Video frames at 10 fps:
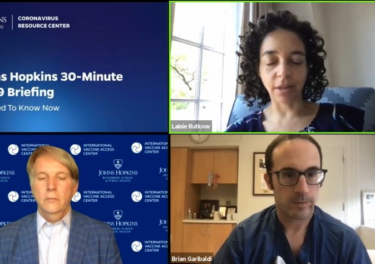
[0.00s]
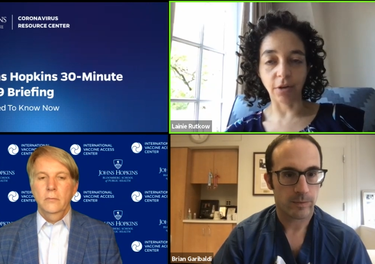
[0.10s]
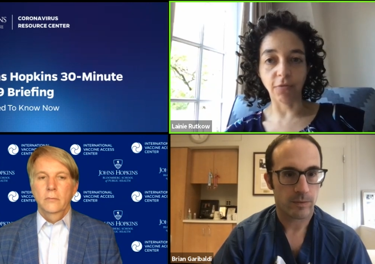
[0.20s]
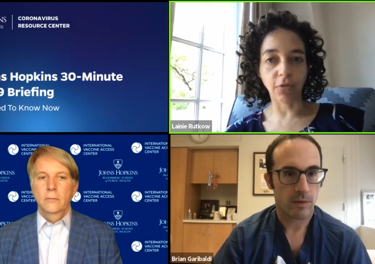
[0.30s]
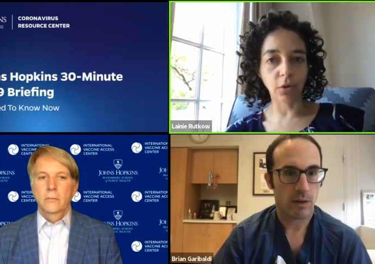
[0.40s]

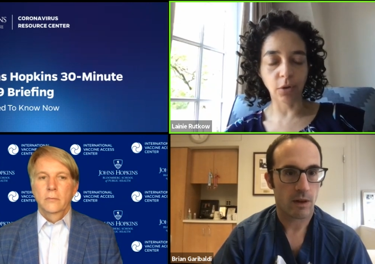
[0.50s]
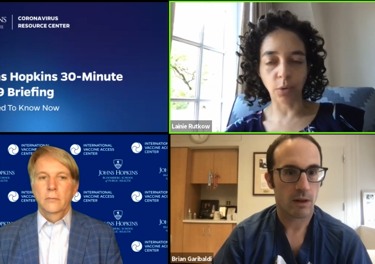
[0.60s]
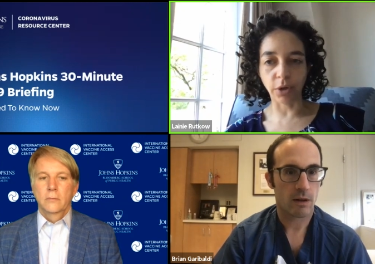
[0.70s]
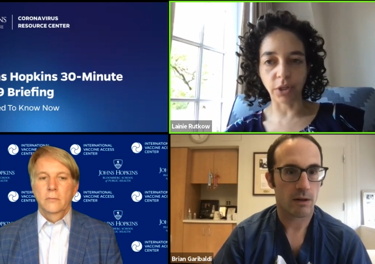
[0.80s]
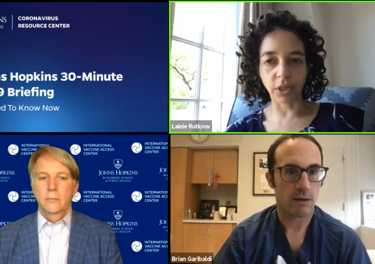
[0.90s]
Speaker 1: the full
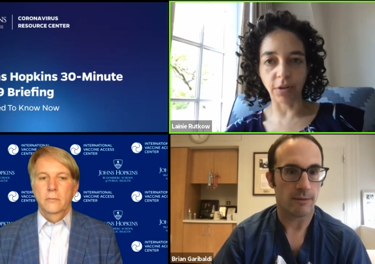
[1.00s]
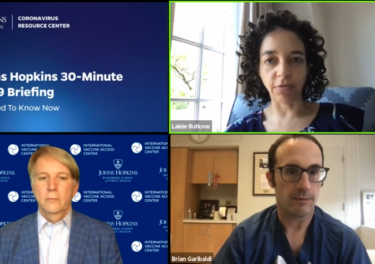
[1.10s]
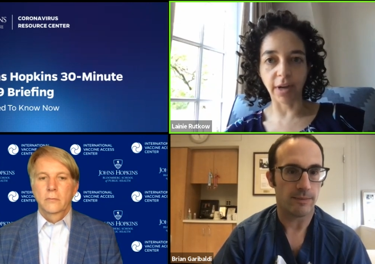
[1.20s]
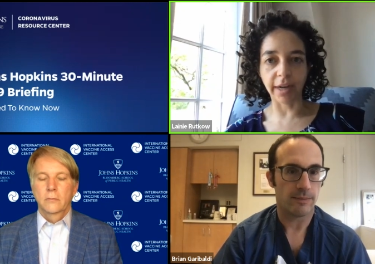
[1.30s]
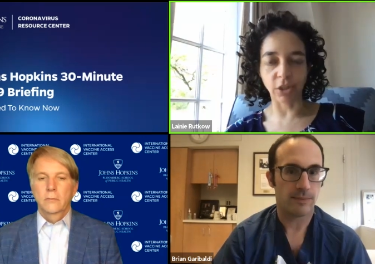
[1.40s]
course
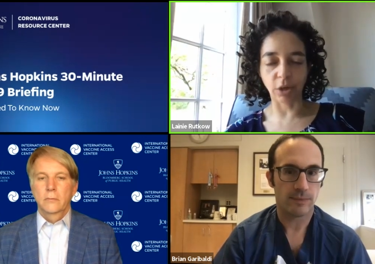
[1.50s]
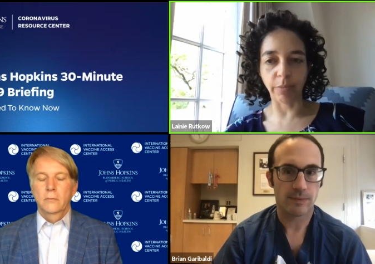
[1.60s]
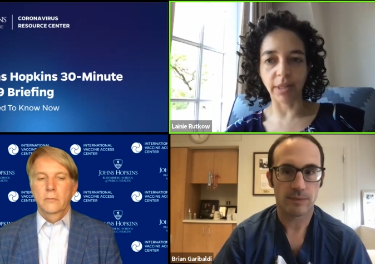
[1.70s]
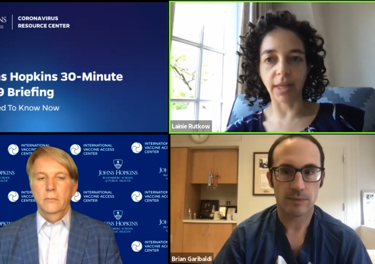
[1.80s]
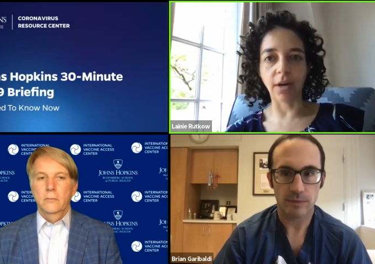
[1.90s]
of
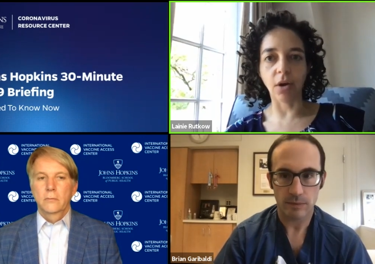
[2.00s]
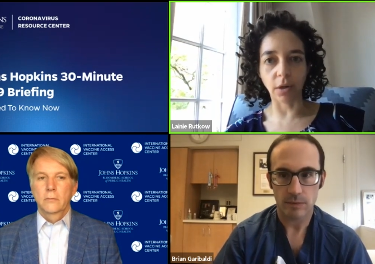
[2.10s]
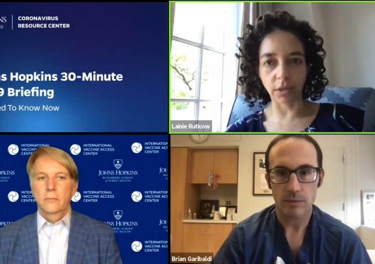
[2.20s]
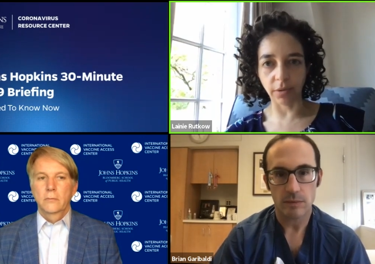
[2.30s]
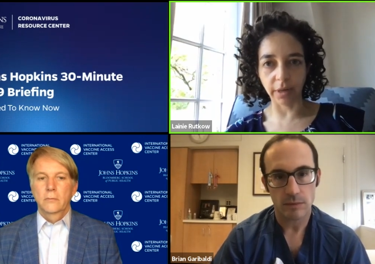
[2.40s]
Pfizer, but then
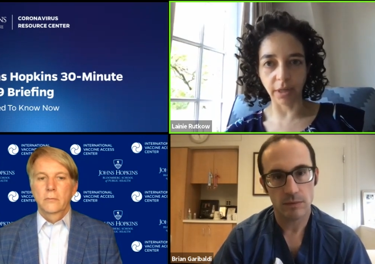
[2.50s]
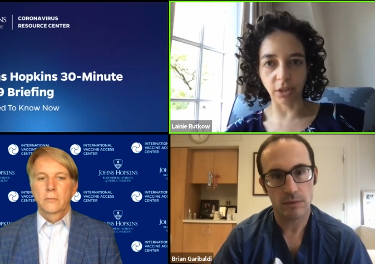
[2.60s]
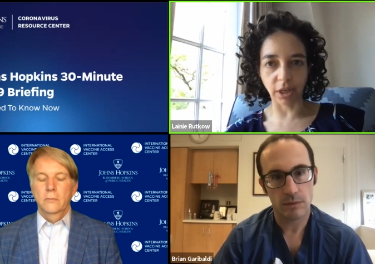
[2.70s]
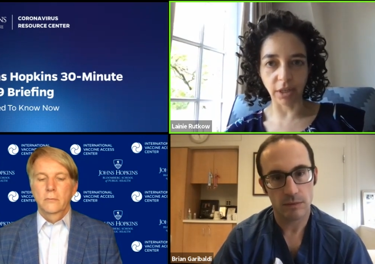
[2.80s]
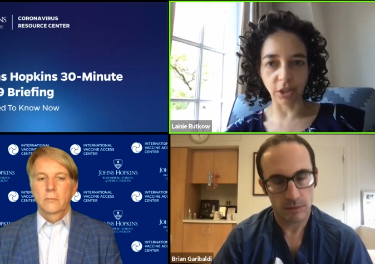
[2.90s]
also getting
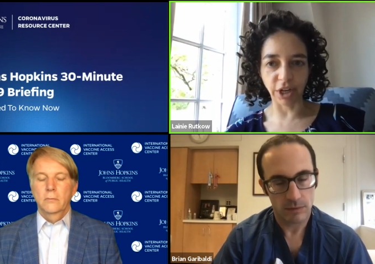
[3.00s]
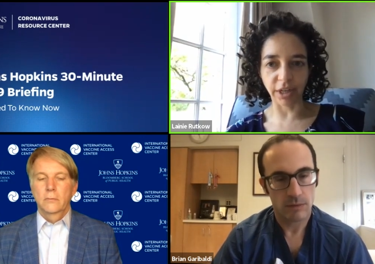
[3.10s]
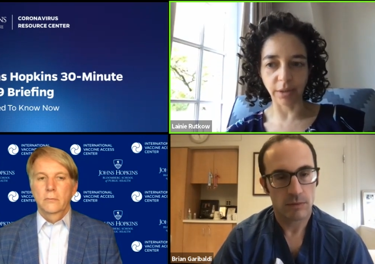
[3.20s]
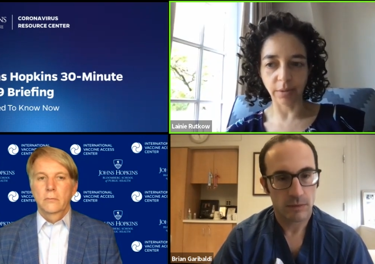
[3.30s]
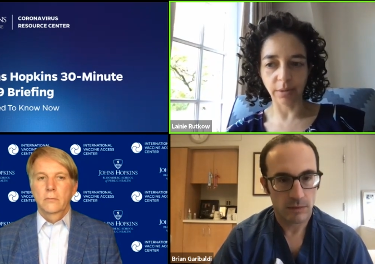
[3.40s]

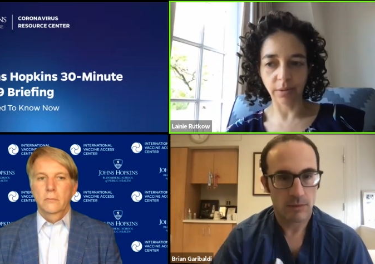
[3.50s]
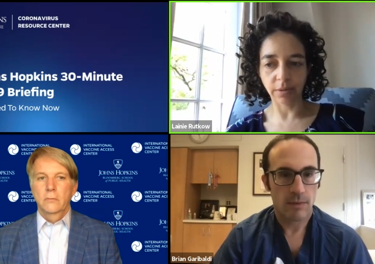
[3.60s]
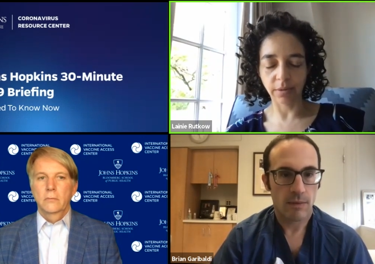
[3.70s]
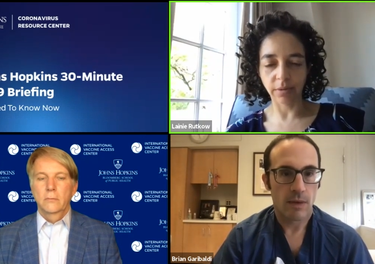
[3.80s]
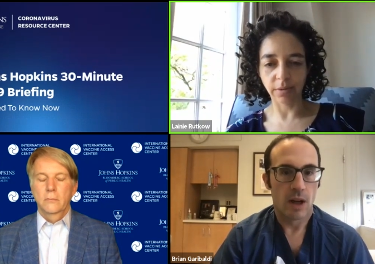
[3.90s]
J&J?
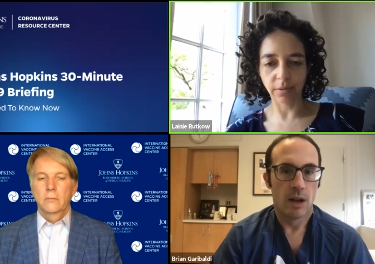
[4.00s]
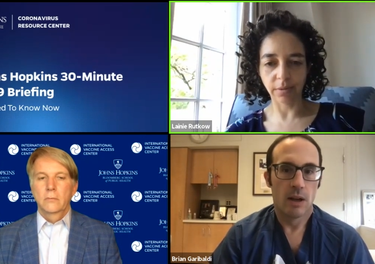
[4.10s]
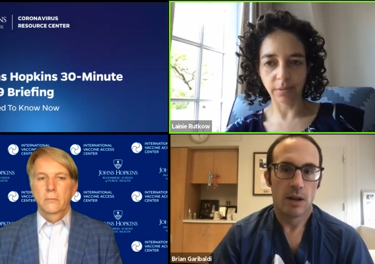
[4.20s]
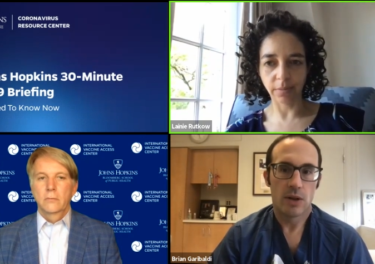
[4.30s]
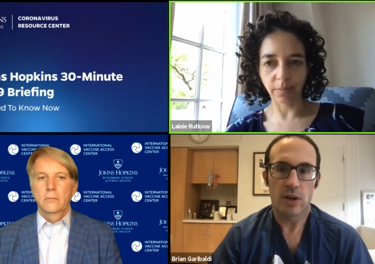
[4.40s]

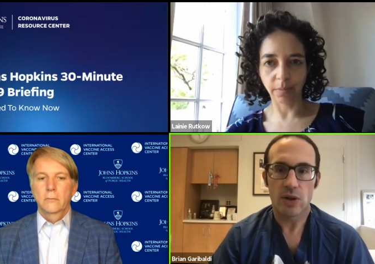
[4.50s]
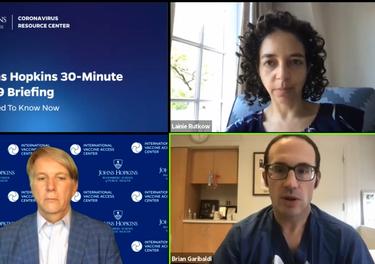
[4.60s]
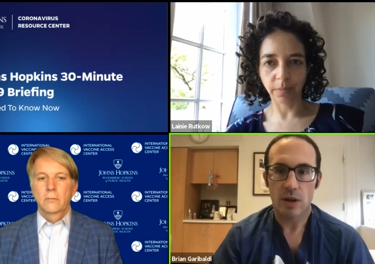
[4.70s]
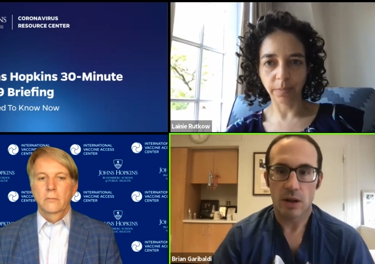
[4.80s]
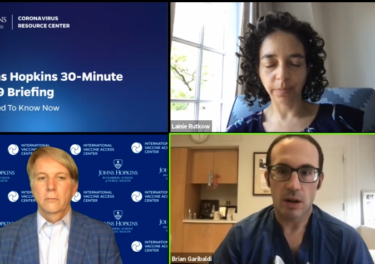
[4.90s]
Speaker 2: So this
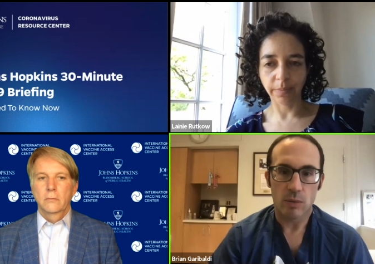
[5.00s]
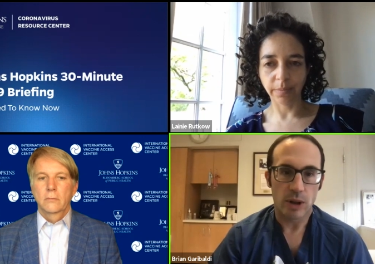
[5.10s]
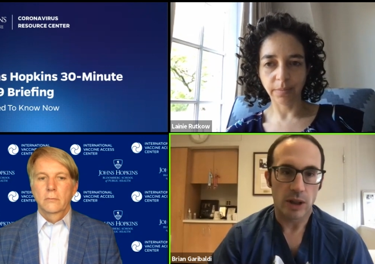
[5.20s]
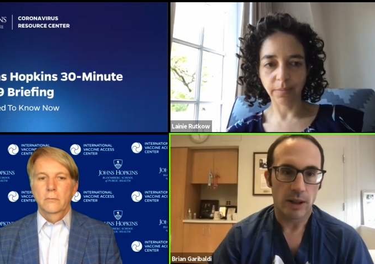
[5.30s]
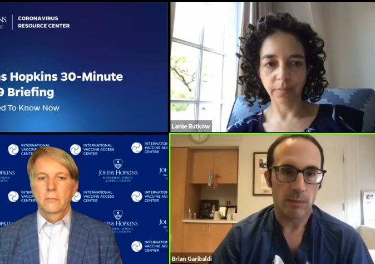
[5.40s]
is a
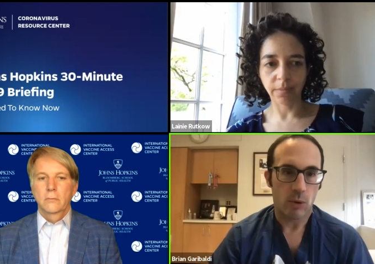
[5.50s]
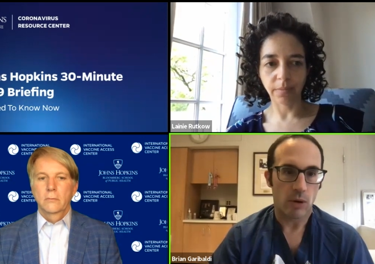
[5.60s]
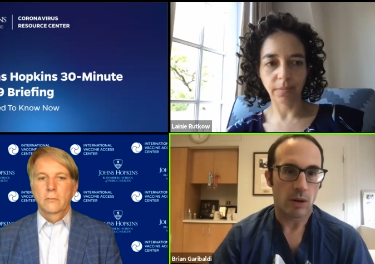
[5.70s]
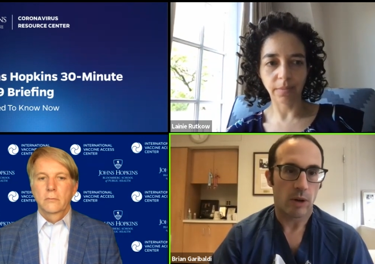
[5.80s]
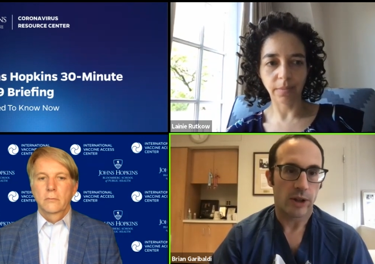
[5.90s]
really
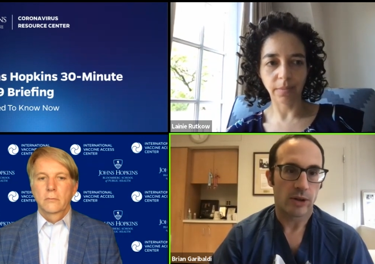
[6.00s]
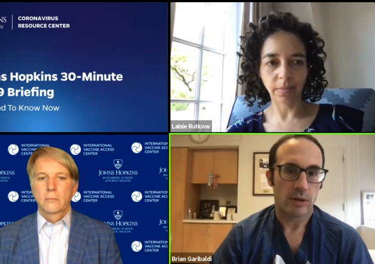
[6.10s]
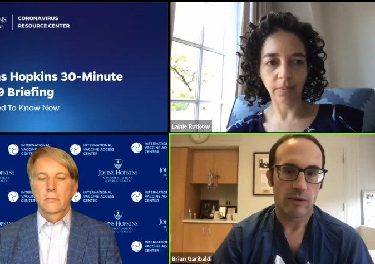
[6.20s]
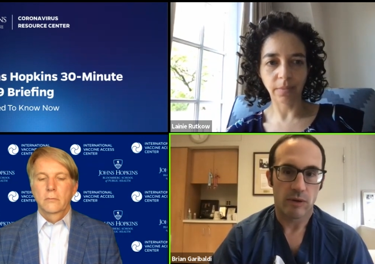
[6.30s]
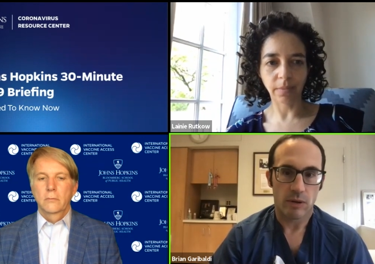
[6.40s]
important
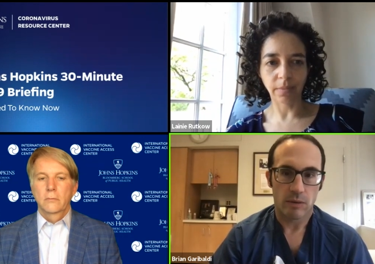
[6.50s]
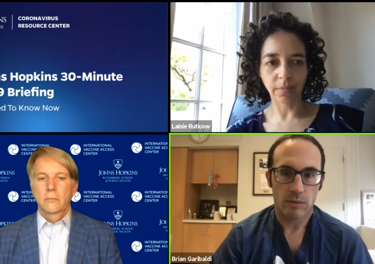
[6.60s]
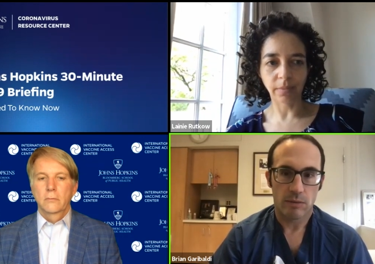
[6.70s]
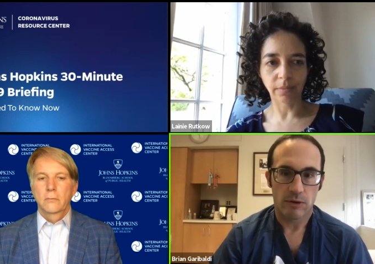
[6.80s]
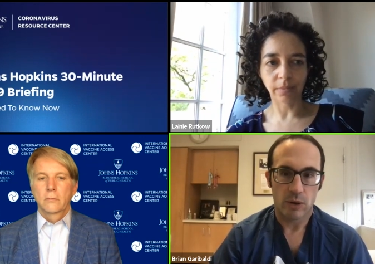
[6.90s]
question for
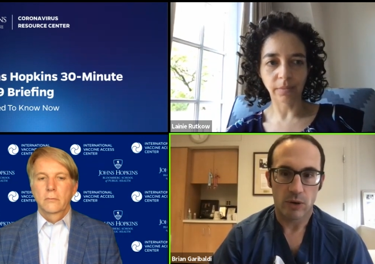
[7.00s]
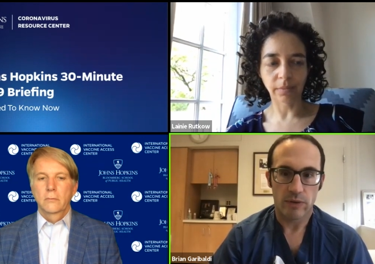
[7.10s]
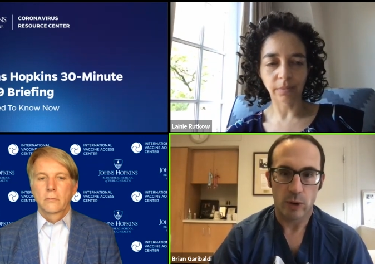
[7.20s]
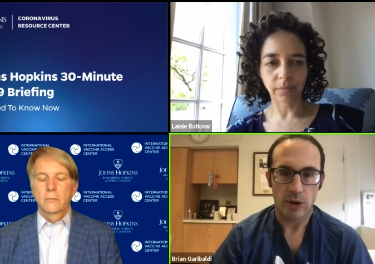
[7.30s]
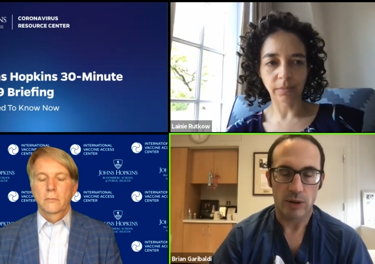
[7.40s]
those
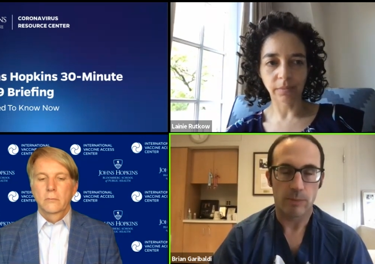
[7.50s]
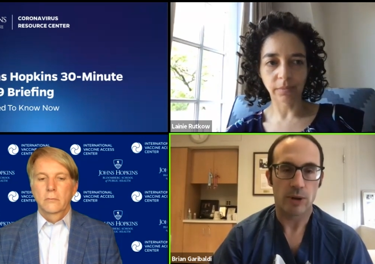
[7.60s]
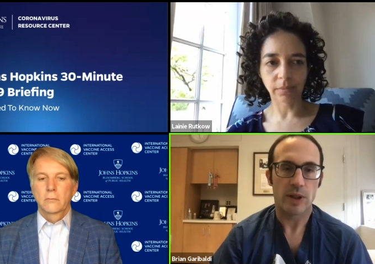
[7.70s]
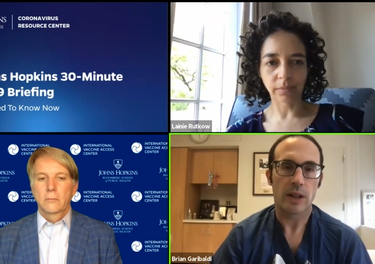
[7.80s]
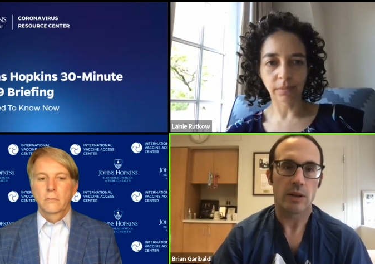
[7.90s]
folks, in
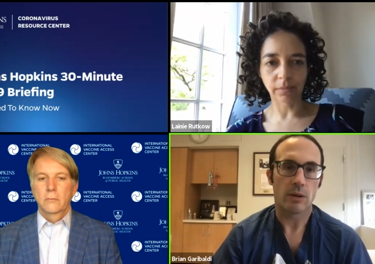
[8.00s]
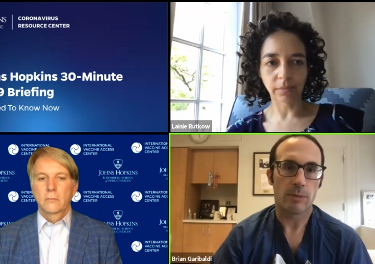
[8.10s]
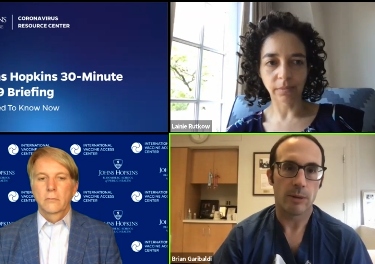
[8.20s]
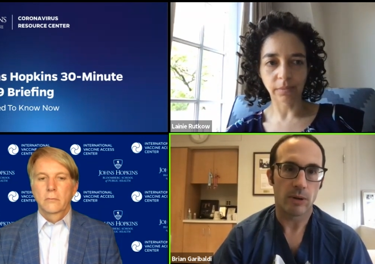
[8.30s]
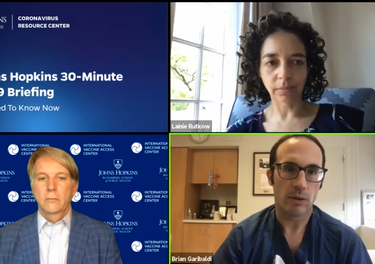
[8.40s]
particular,
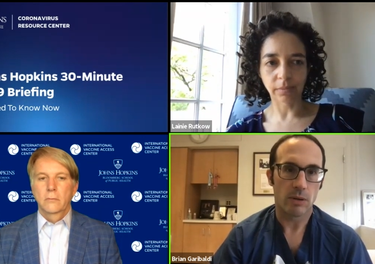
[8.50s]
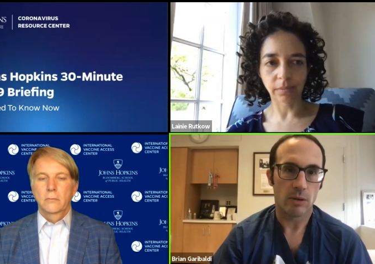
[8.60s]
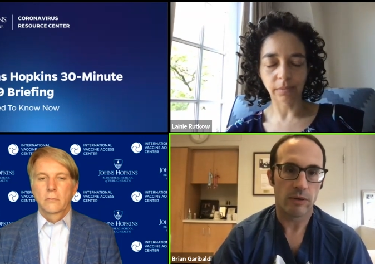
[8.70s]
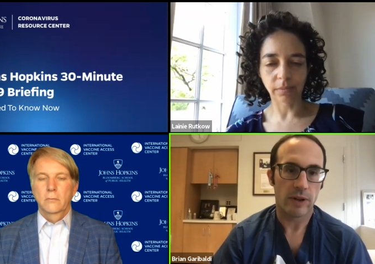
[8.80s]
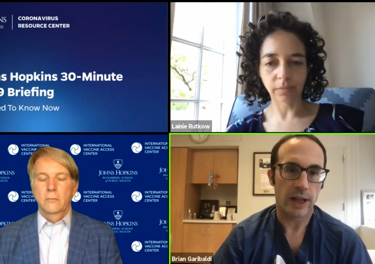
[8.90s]
people who have